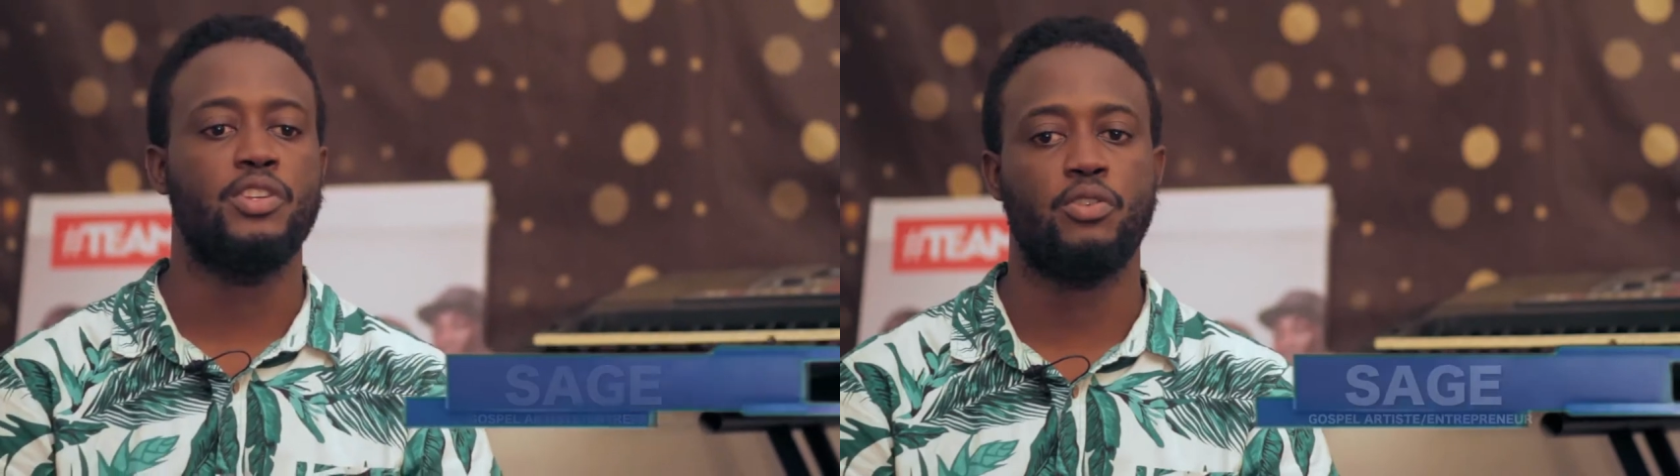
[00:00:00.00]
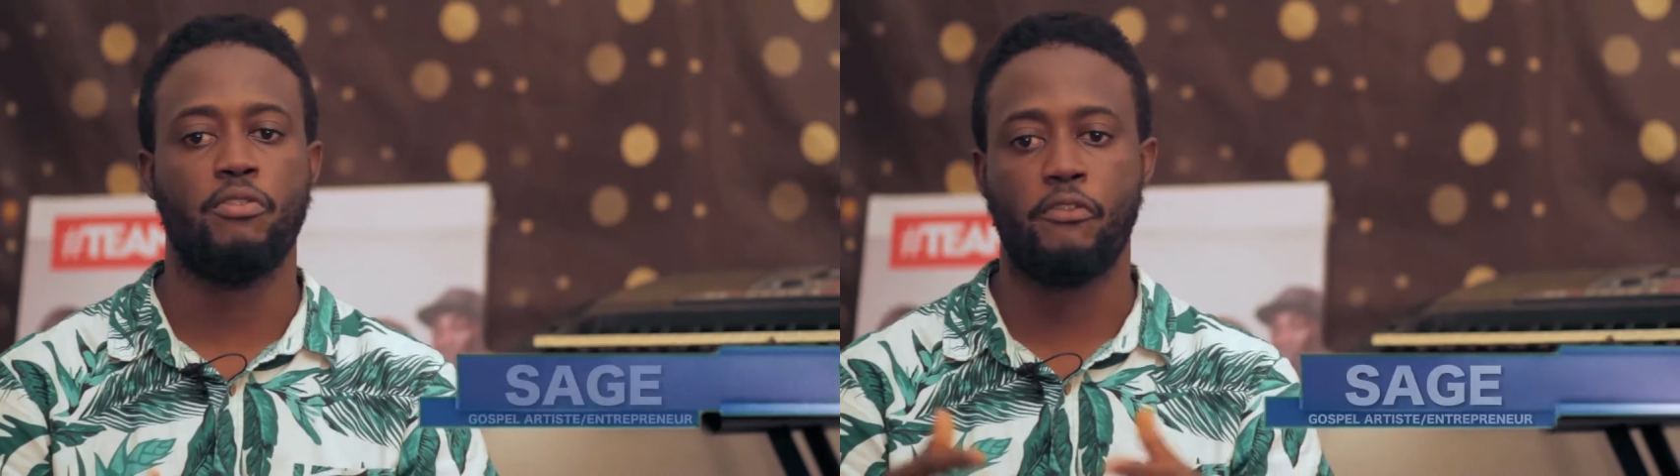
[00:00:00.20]

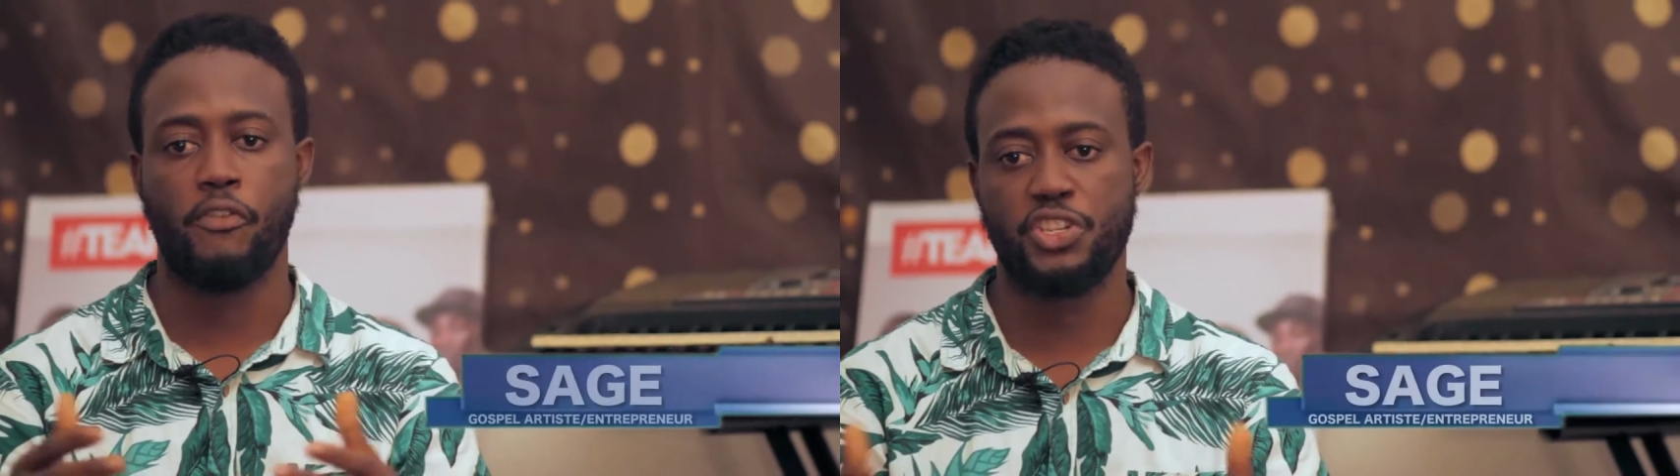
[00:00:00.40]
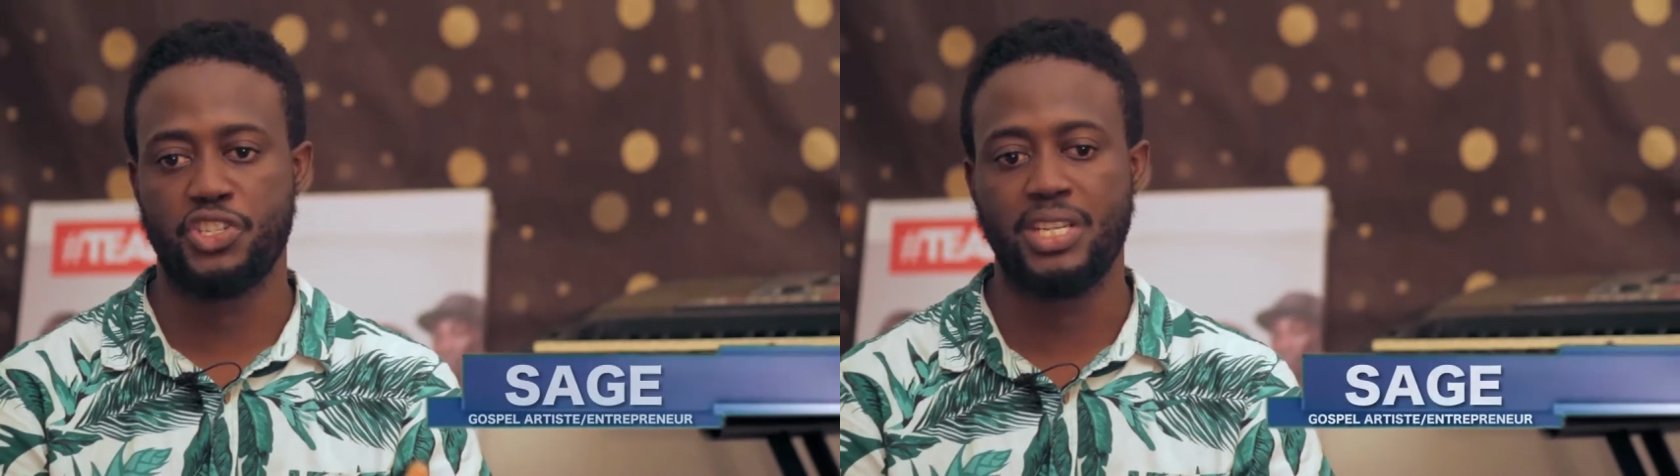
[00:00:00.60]
to
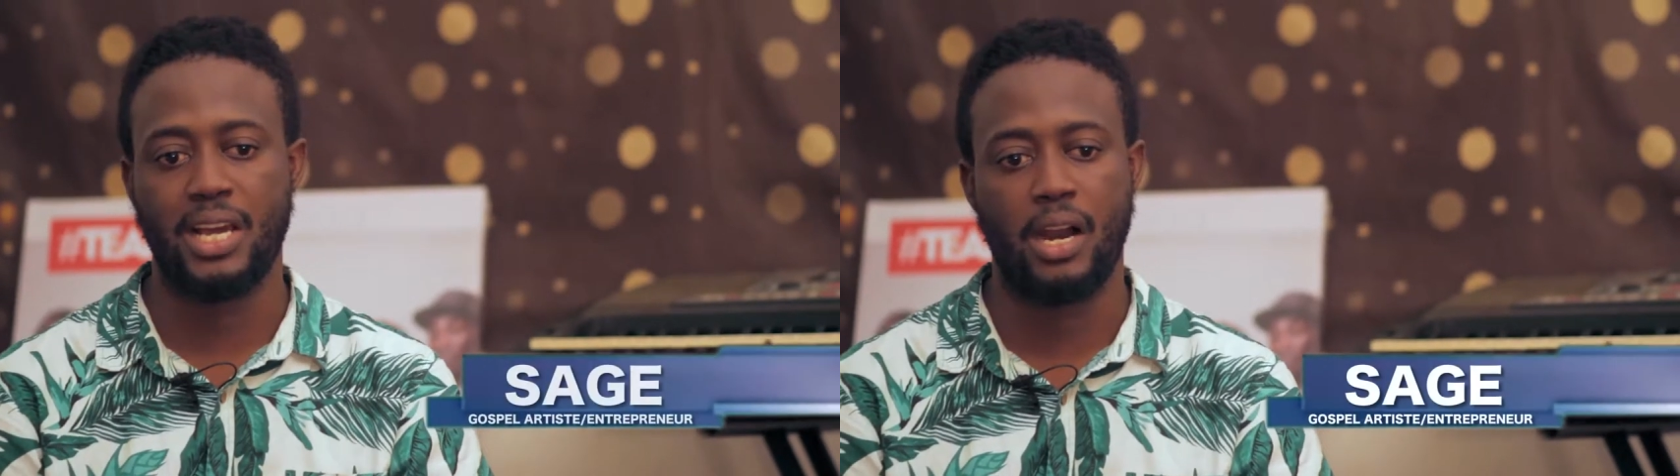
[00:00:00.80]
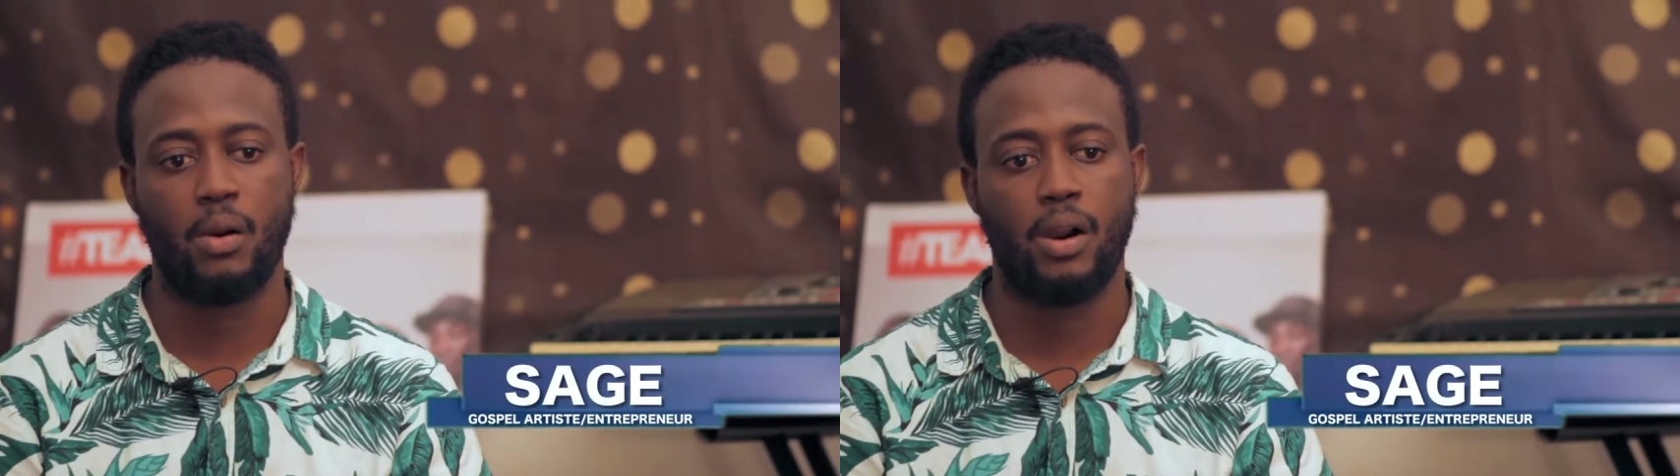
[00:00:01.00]
refreshing
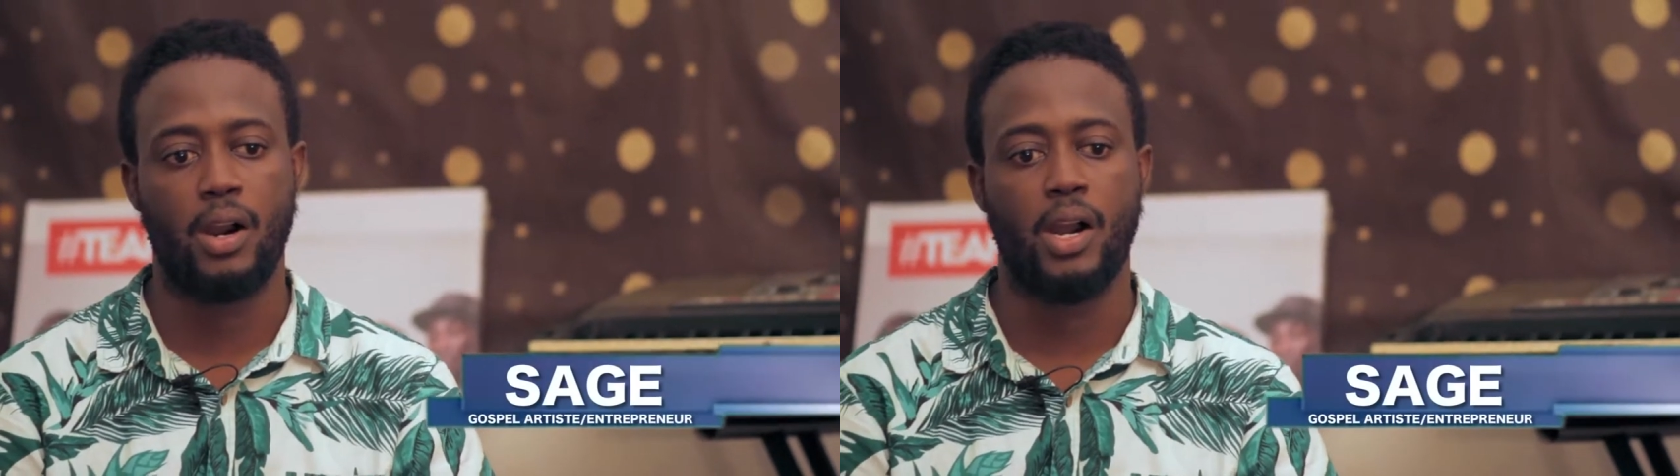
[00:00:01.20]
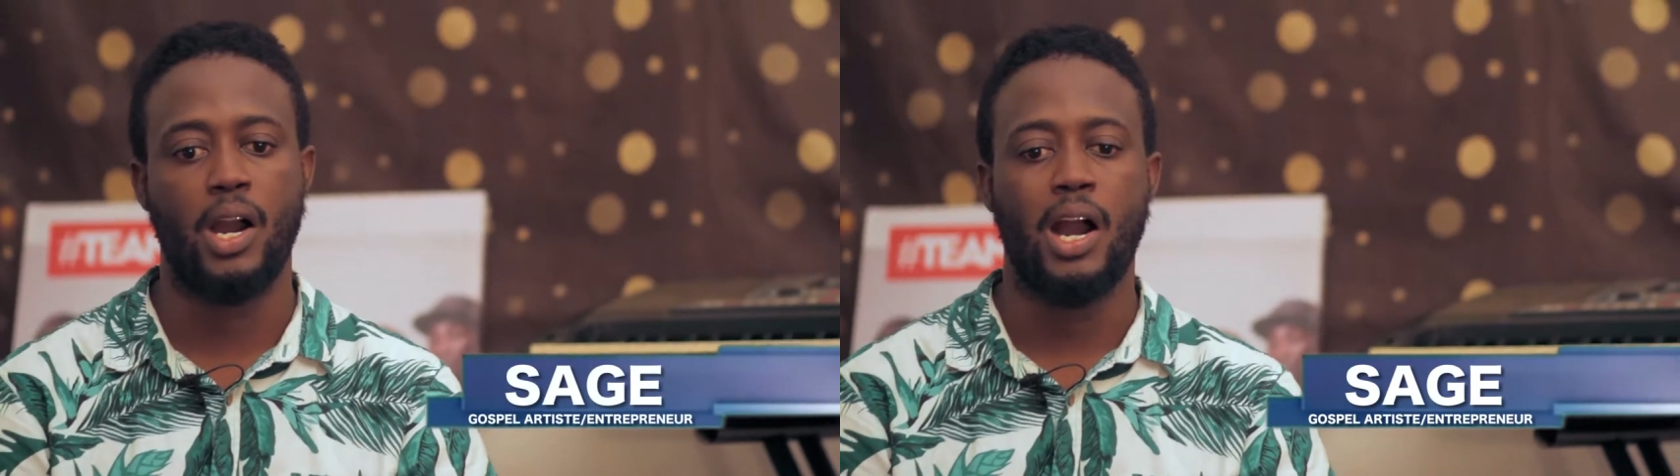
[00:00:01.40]

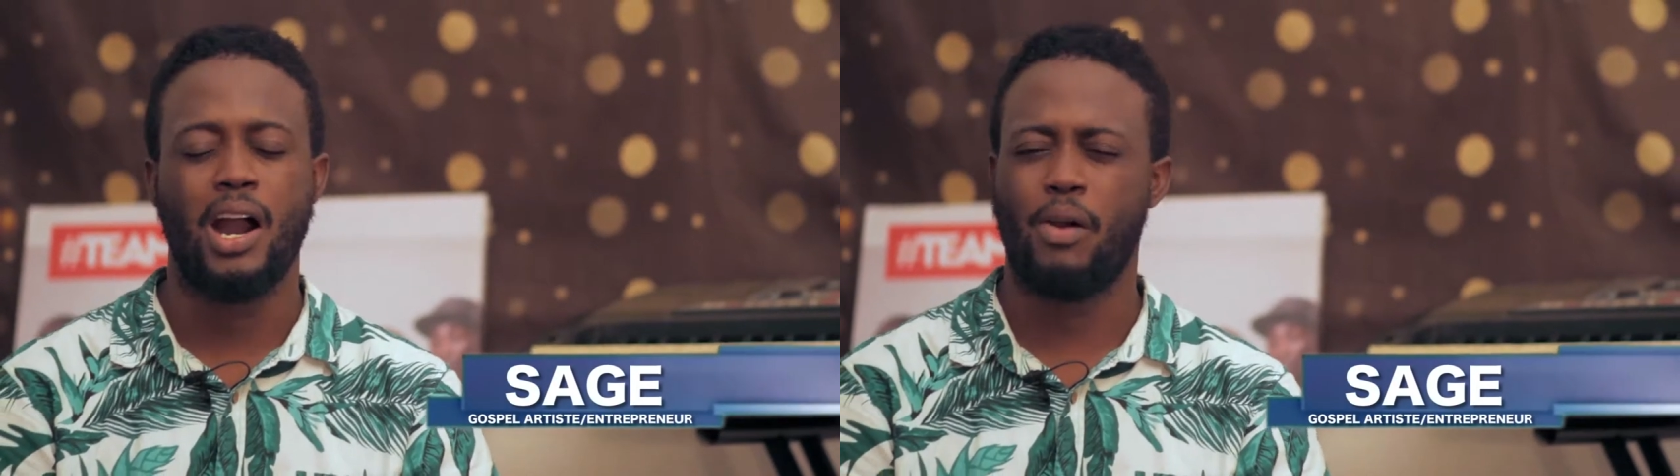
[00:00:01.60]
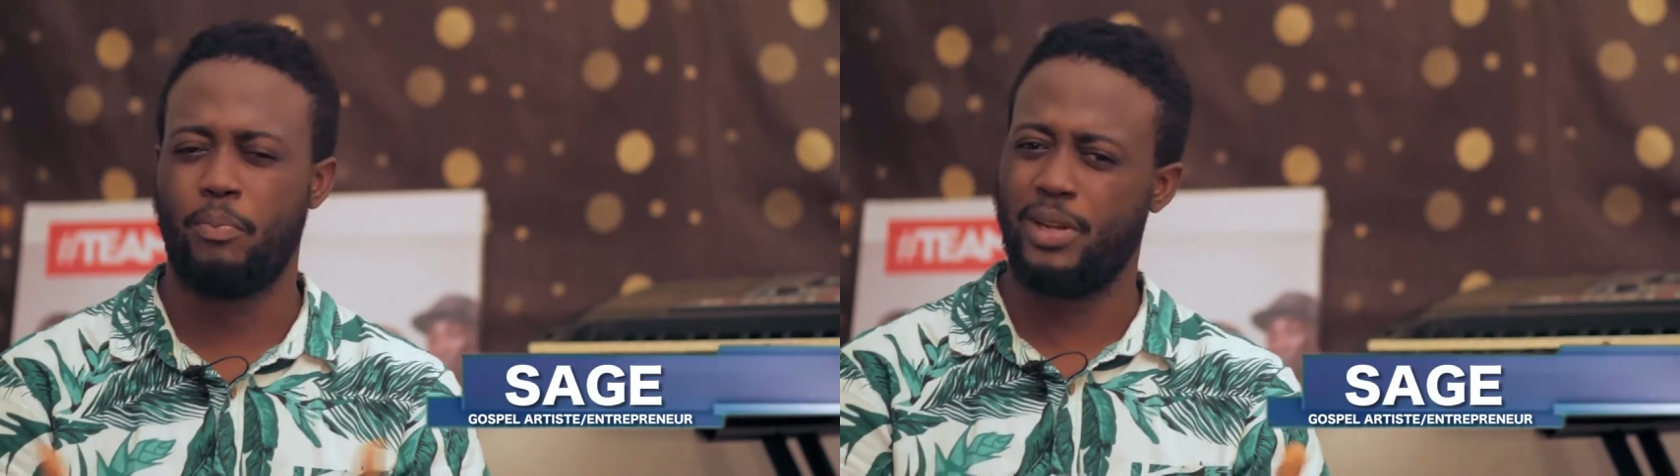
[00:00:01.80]
our
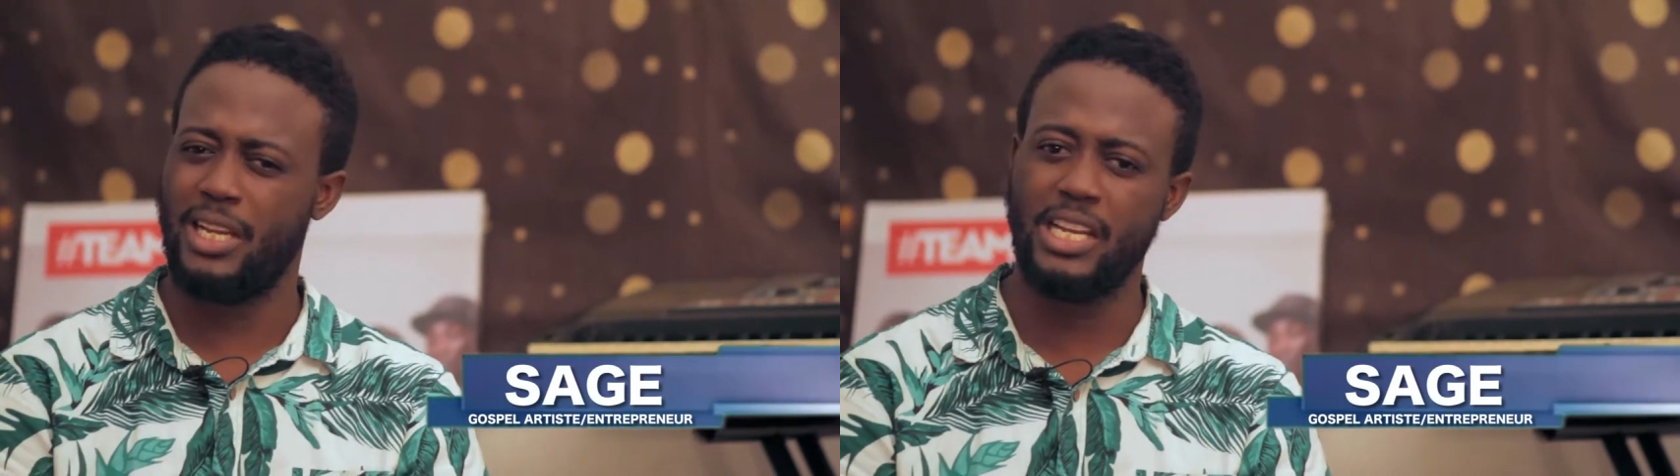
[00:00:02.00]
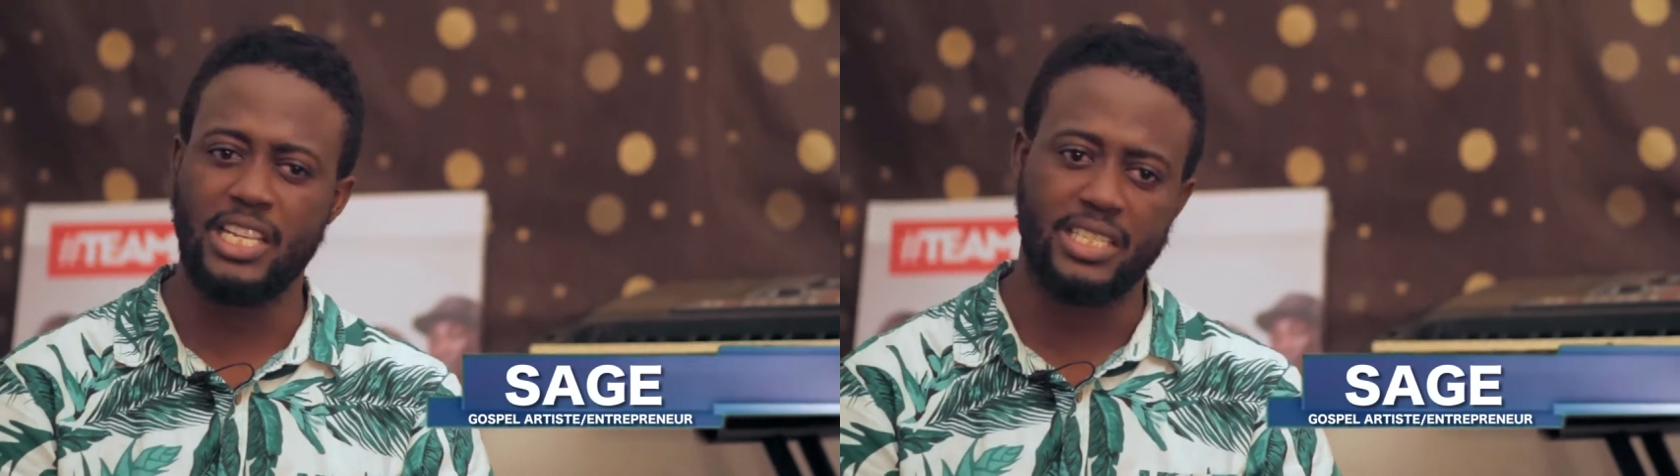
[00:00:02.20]
our
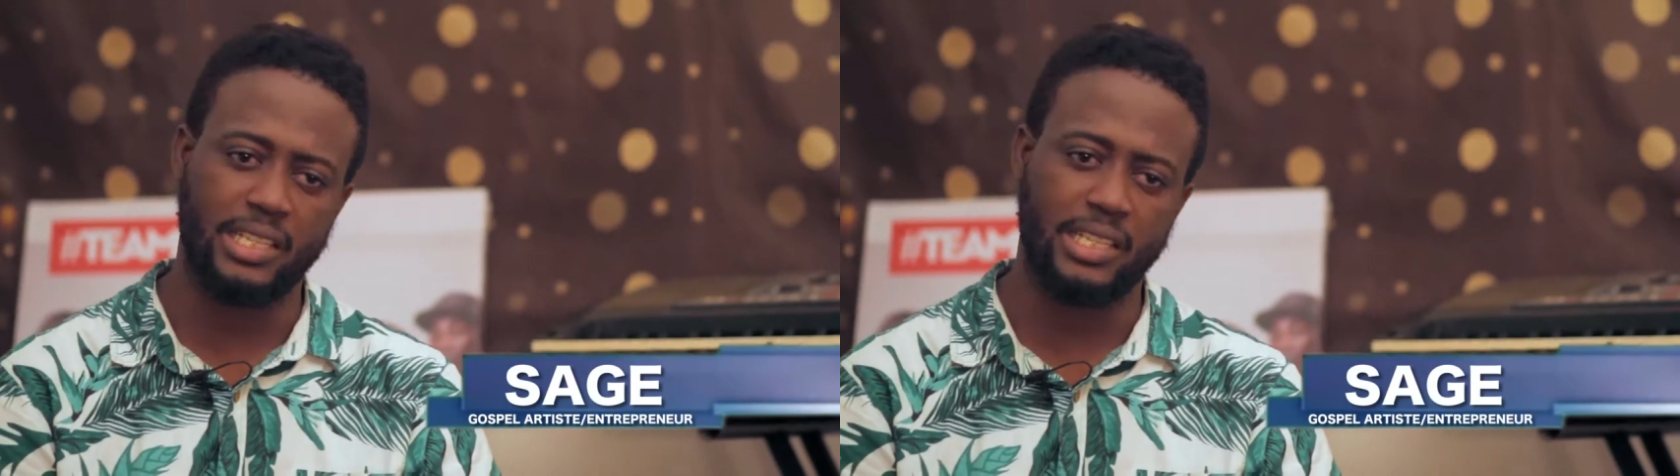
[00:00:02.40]
playlist.